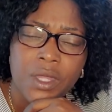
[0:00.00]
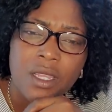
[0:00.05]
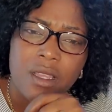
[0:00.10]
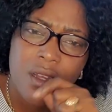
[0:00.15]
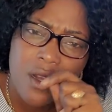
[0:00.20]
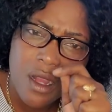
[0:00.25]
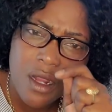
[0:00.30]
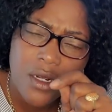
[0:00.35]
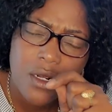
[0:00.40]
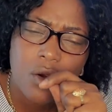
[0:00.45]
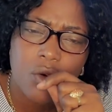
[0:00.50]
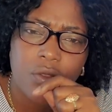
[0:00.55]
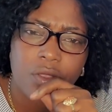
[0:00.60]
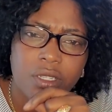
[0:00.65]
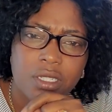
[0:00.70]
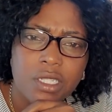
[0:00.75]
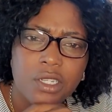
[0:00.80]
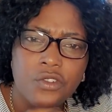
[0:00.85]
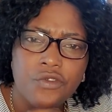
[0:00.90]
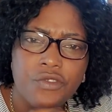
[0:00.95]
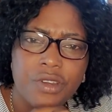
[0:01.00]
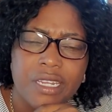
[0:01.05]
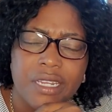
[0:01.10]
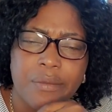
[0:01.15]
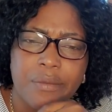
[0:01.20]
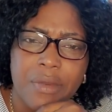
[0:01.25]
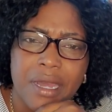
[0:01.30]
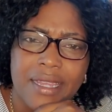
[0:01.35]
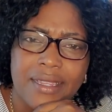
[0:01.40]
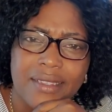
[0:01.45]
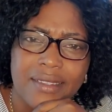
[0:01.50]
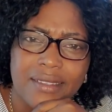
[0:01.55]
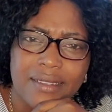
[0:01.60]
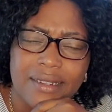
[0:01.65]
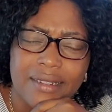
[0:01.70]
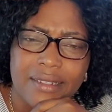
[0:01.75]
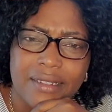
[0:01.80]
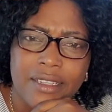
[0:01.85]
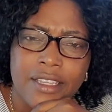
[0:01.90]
Cut out this greedy mindset.